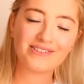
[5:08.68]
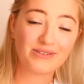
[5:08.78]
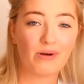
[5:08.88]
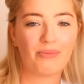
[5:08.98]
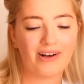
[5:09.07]

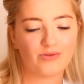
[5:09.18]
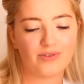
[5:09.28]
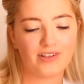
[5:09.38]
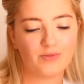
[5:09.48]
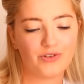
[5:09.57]
do my brows
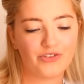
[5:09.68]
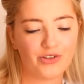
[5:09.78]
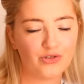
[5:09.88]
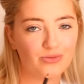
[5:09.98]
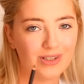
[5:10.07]
with this, because
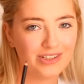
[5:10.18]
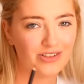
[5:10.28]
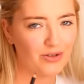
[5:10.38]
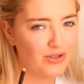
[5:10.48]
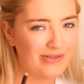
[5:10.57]
I normally
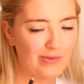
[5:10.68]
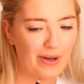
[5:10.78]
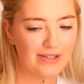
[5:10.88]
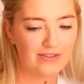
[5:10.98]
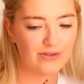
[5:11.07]
don't use a
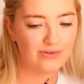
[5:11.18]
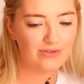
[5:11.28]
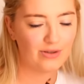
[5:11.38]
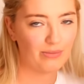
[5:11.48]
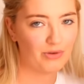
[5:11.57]
pencil,
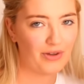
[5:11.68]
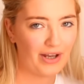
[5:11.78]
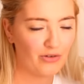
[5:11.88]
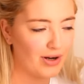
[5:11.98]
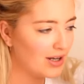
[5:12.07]
so I'm not
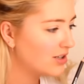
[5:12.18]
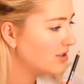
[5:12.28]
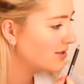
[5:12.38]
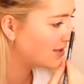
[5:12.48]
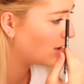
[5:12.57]
that great at
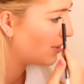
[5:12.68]
using